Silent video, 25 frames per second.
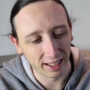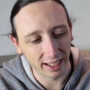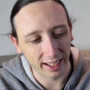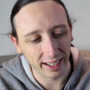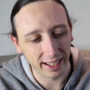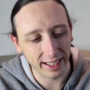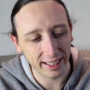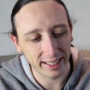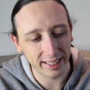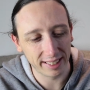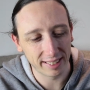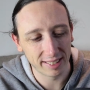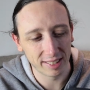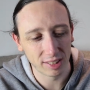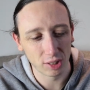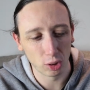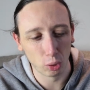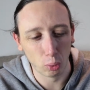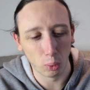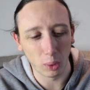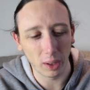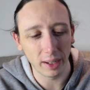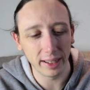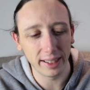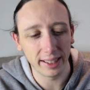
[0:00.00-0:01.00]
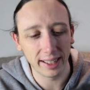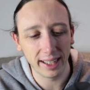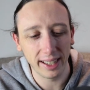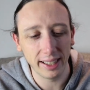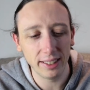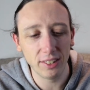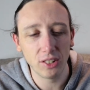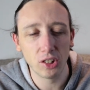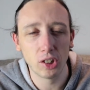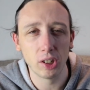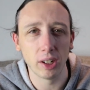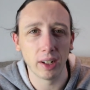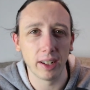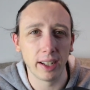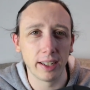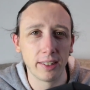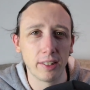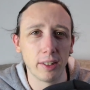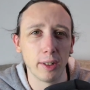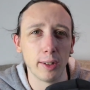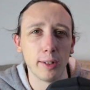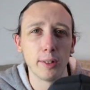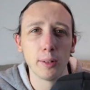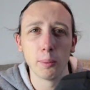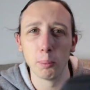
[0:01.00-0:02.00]
It's quite
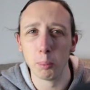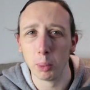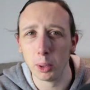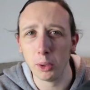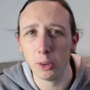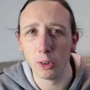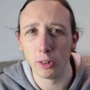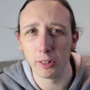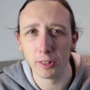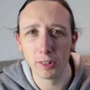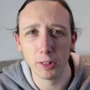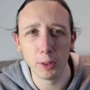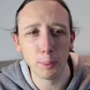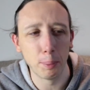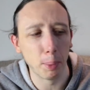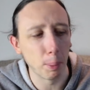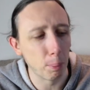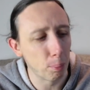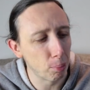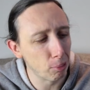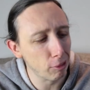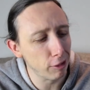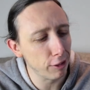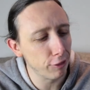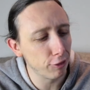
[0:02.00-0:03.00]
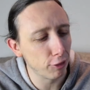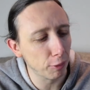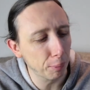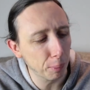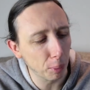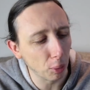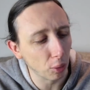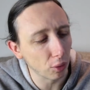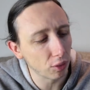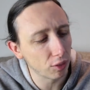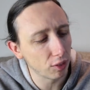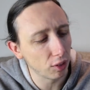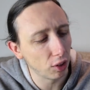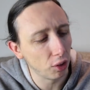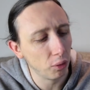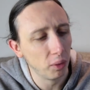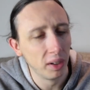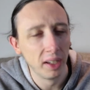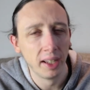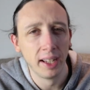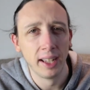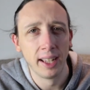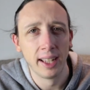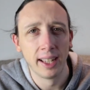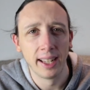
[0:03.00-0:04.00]
insulated, but not super breathable. So
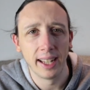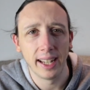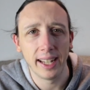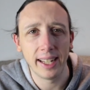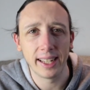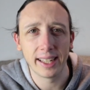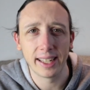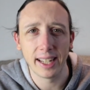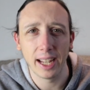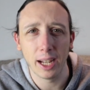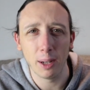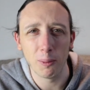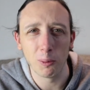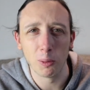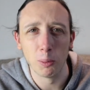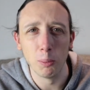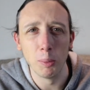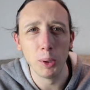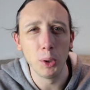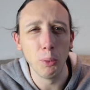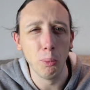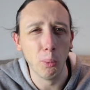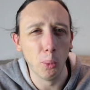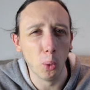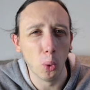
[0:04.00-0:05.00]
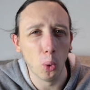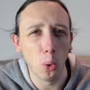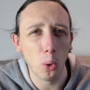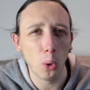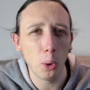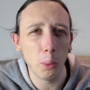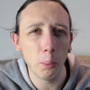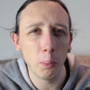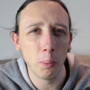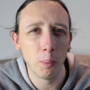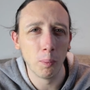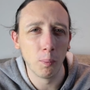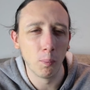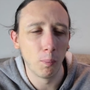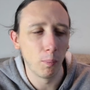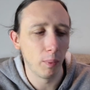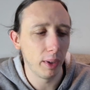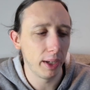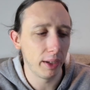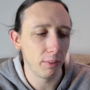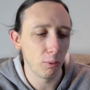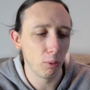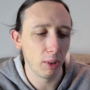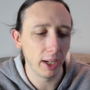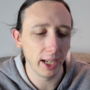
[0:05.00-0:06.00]
it kept me warm.
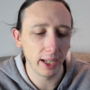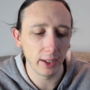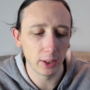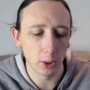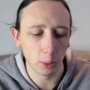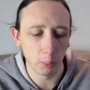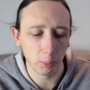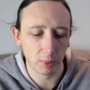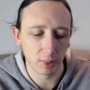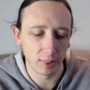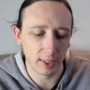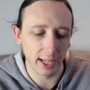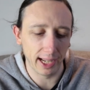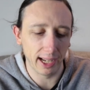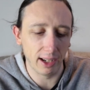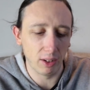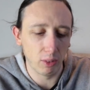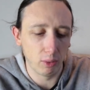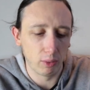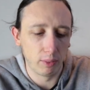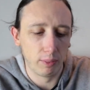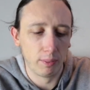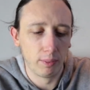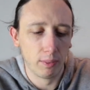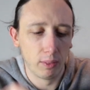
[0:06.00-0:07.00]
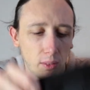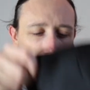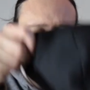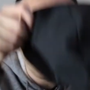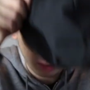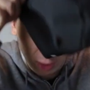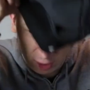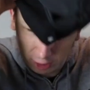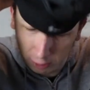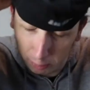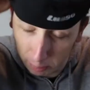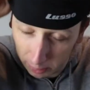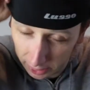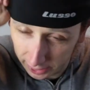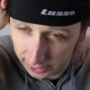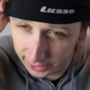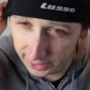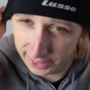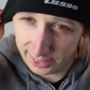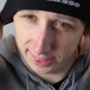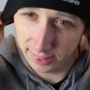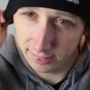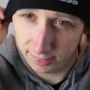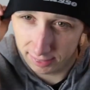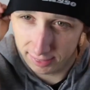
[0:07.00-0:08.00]
It really comes down all over my
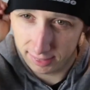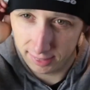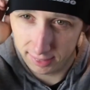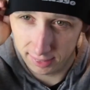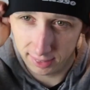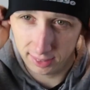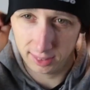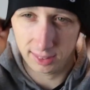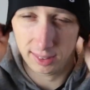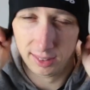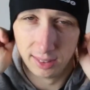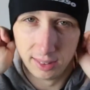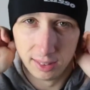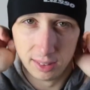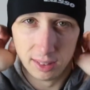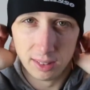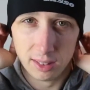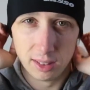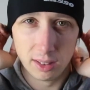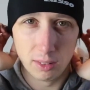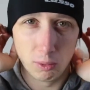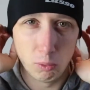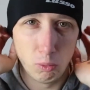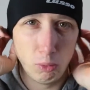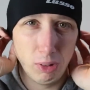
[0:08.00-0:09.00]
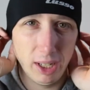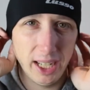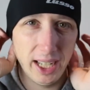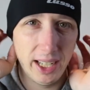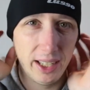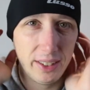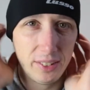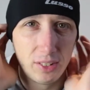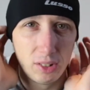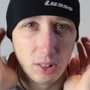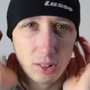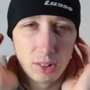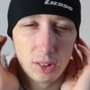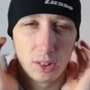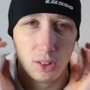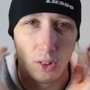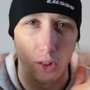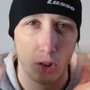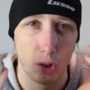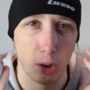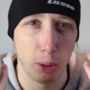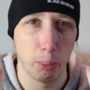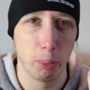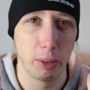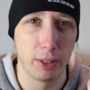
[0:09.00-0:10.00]
ears. Really does a good
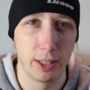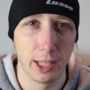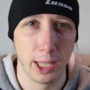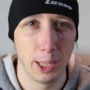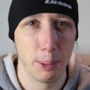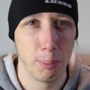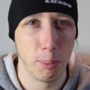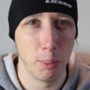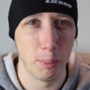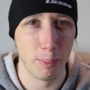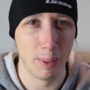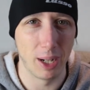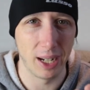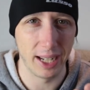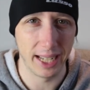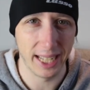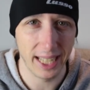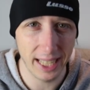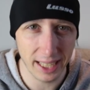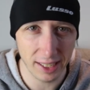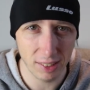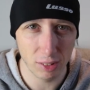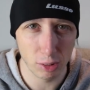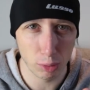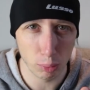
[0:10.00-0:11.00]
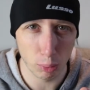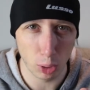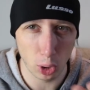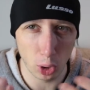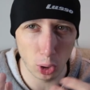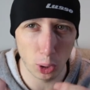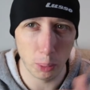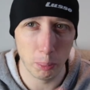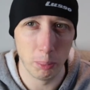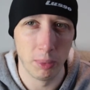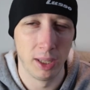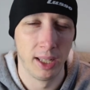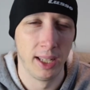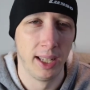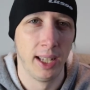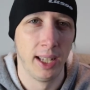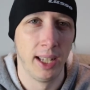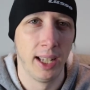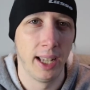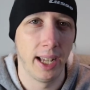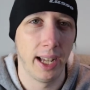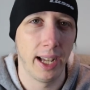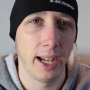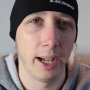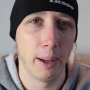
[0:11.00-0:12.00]
job of keeping my ears warm.
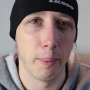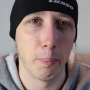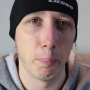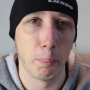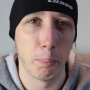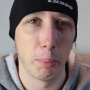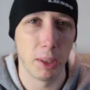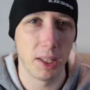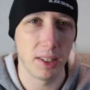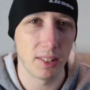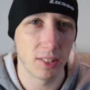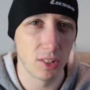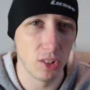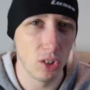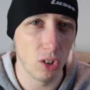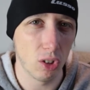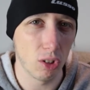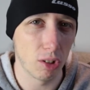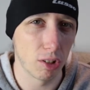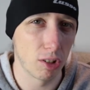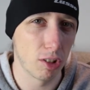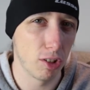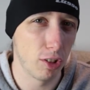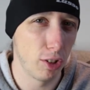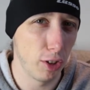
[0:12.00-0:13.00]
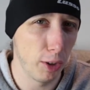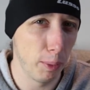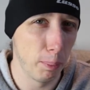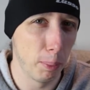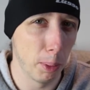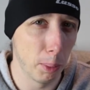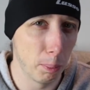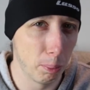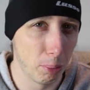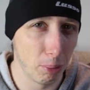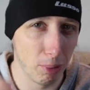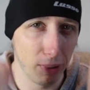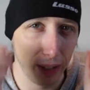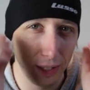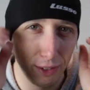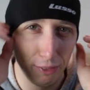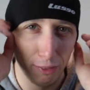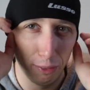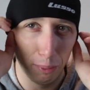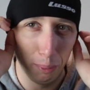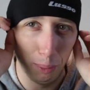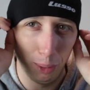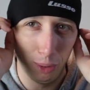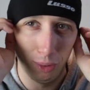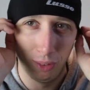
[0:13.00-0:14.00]
But it's not super
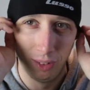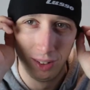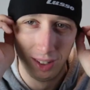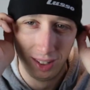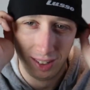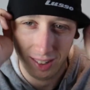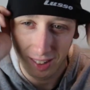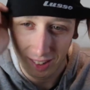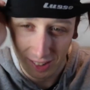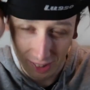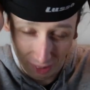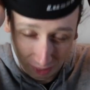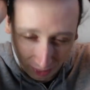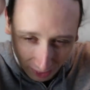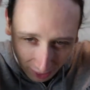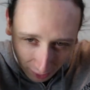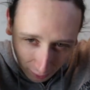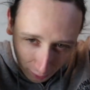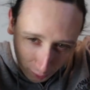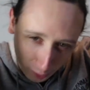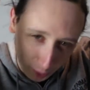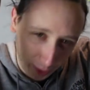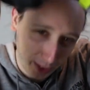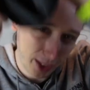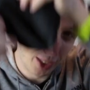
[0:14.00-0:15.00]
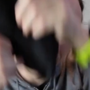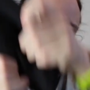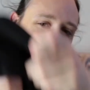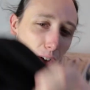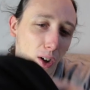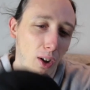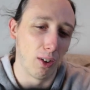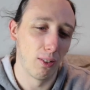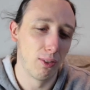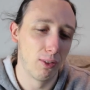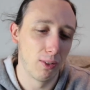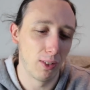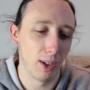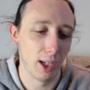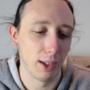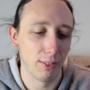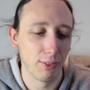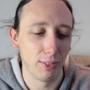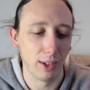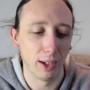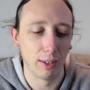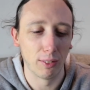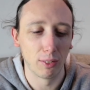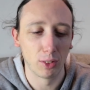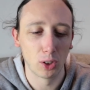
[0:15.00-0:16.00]
breathable. So when I took it off, I
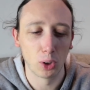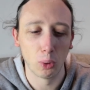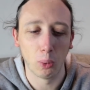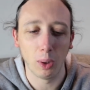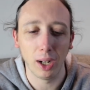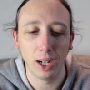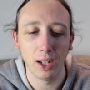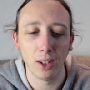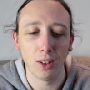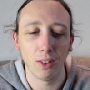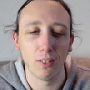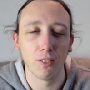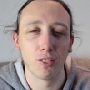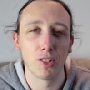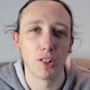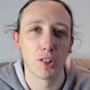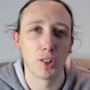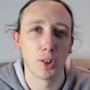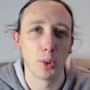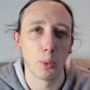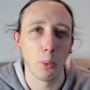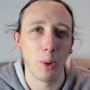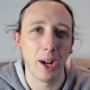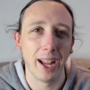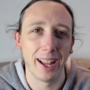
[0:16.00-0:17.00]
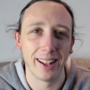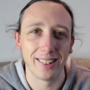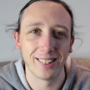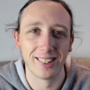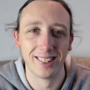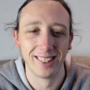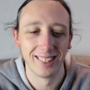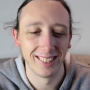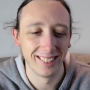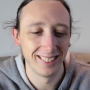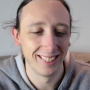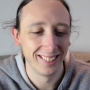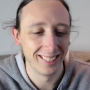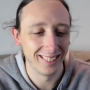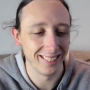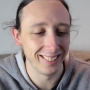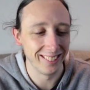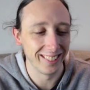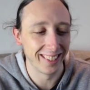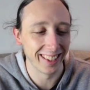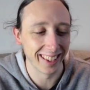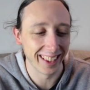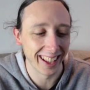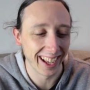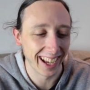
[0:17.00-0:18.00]
found quite a lot of sweat
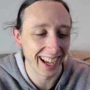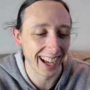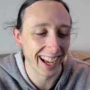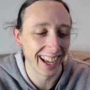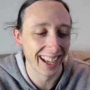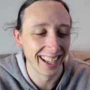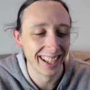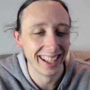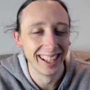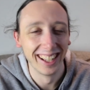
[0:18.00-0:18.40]
under there.